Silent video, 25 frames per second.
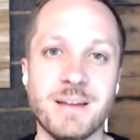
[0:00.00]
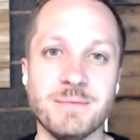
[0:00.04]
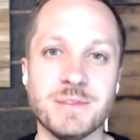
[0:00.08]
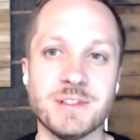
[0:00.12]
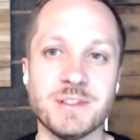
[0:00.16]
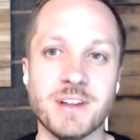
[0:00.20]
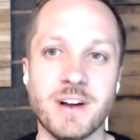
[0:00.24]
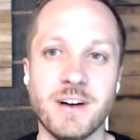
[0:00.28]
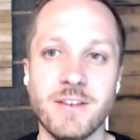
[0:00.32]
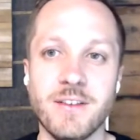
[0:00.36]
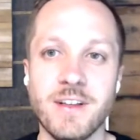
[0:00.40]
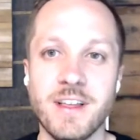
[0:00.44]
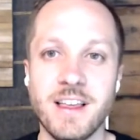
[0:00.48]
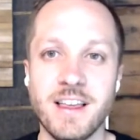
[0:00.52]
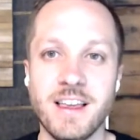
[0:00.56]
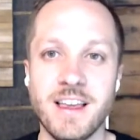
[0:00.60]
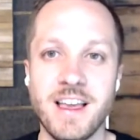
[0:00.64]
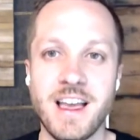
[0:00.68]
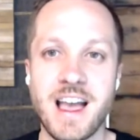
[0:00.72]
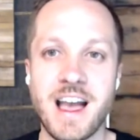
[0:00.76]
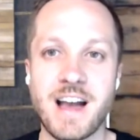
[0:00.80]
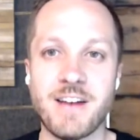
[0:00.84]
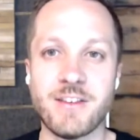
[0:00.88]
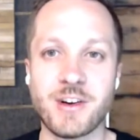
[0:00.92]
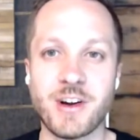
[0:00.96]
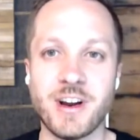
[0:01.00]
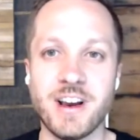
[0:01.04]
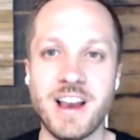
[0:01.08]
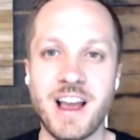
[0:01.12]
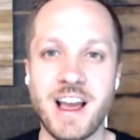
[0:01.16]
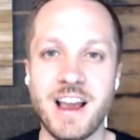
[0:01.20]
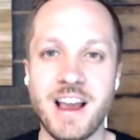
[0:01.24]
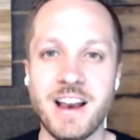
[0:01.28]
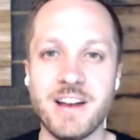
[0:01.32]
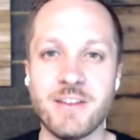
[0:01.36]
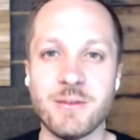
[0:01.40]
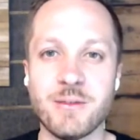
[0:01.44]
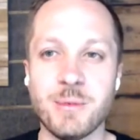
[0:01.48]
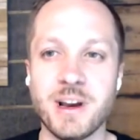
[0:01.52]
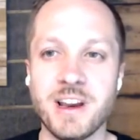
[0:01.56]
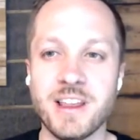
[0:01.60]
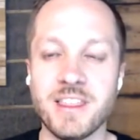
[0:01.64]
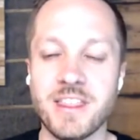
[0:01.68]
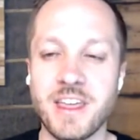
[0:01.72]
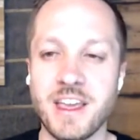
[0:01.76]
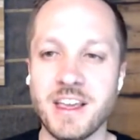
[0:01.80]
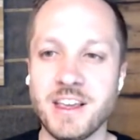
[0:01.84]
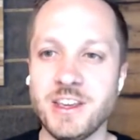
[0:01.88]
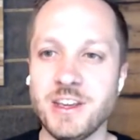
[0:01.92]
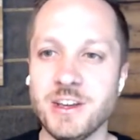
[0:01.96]
So have a great night, everybody.
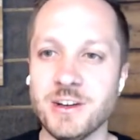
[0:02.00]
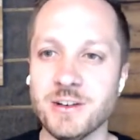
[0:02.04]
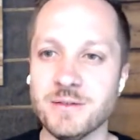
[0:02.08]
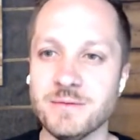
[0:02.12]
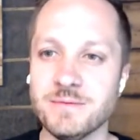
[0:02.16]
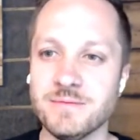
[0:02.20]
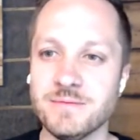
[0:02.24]
Thank you.